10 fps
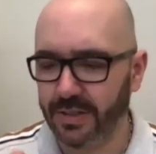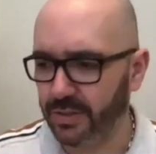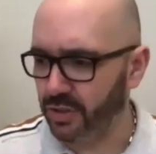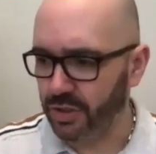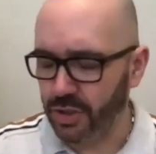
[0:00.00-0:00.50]

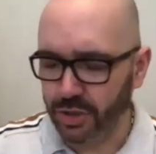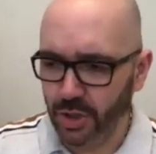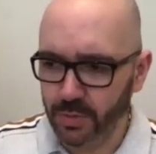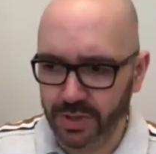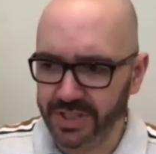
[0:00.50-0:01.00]
The
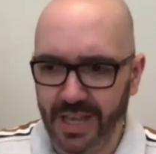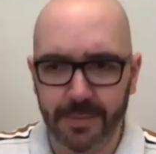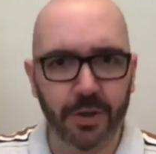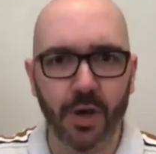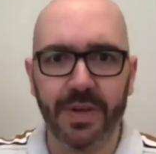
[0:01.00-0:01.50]
show just
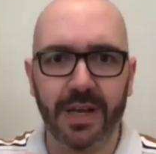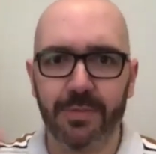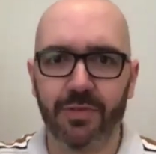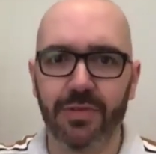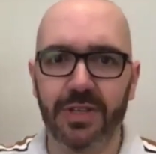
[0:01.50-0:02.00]
kept going
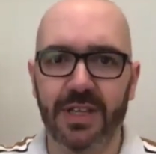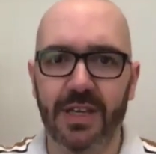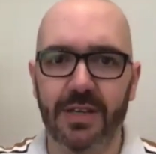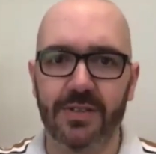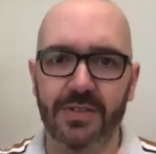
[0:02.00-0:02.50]
up through the
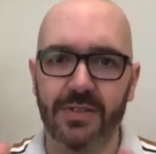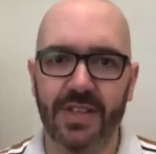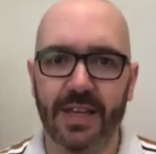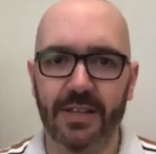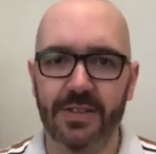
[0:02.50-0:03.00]
gears,
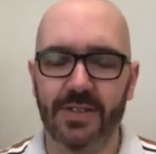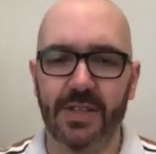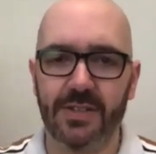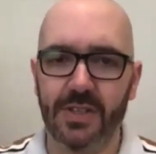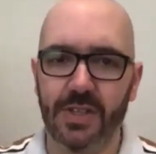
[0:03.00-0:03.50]
second
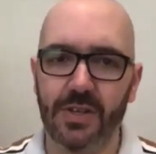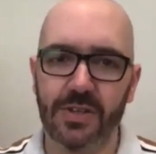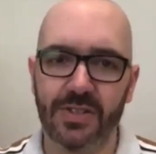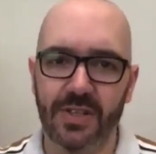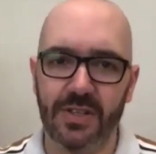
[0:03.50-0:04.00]
season,
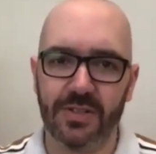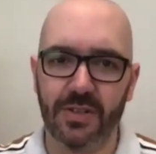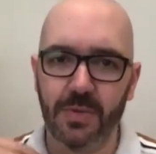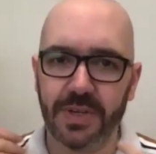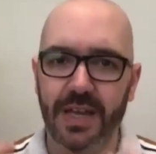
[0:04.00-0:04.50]
third
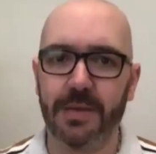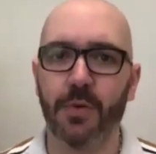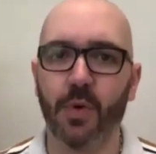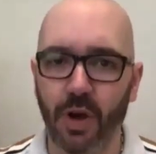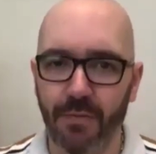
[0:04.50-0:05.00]
season. You were getting
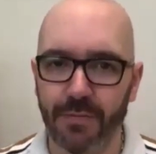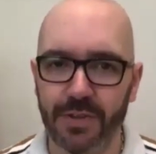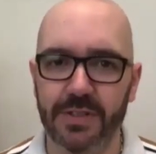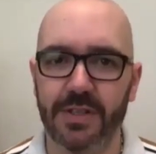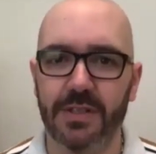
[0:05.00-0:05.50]
more
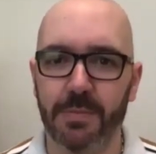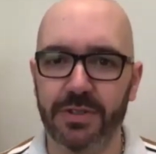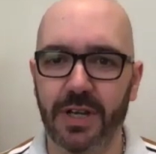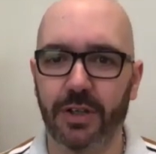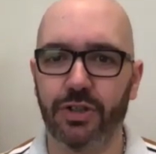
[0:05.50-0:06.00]
confident in the
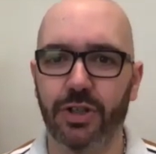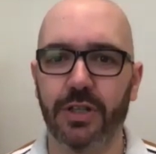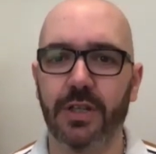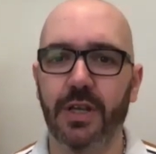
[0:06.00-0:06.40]
production.